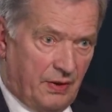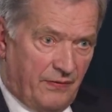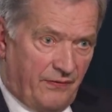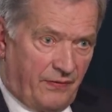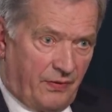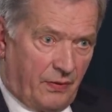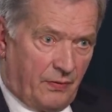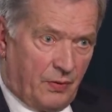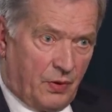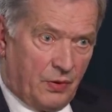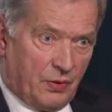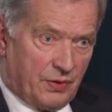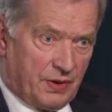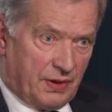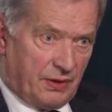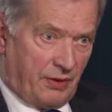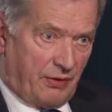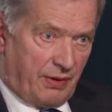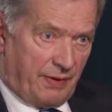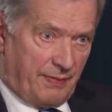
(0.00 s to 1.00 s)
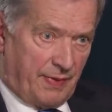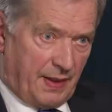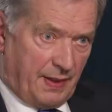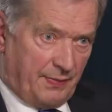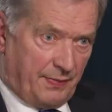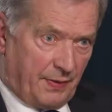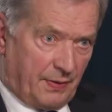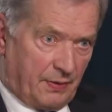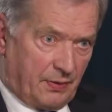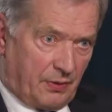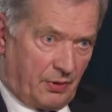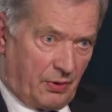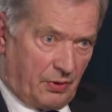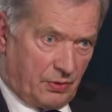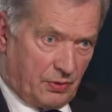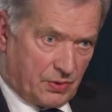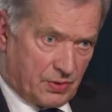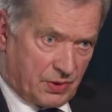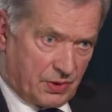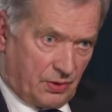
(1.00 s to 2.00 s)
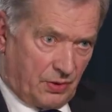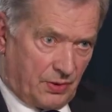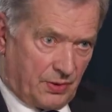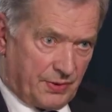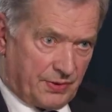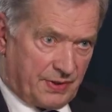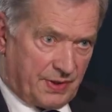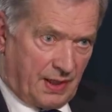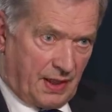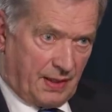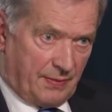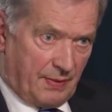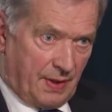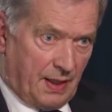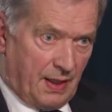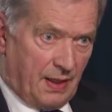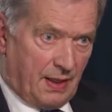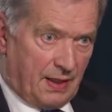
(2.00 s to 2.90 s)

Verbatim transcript: from ordinary people grows all the time?